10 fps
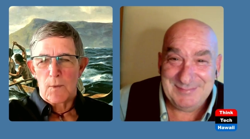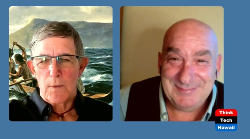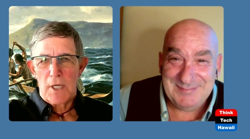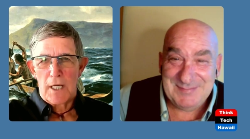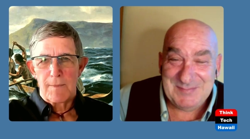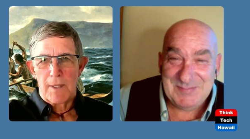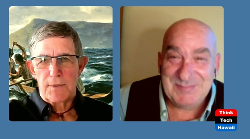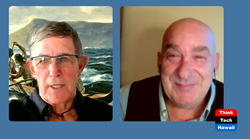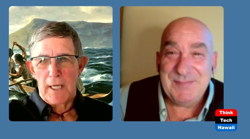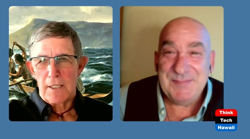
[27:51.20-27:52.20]
Speaker 1: where we talk about
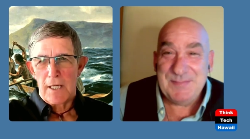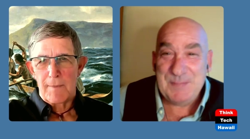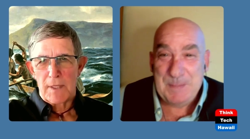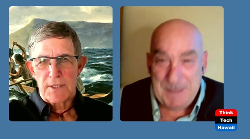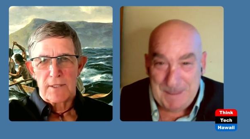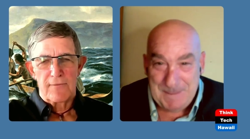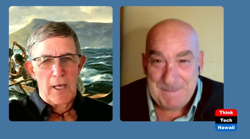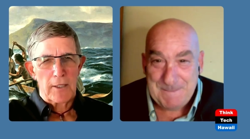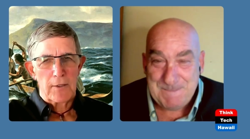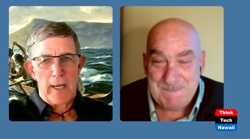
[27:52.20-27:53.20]
the economics and the
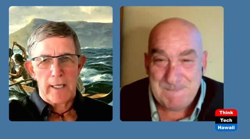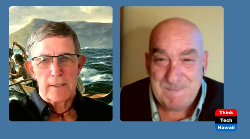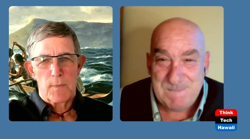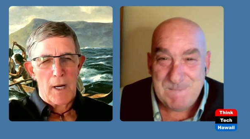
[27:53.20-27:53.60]
value added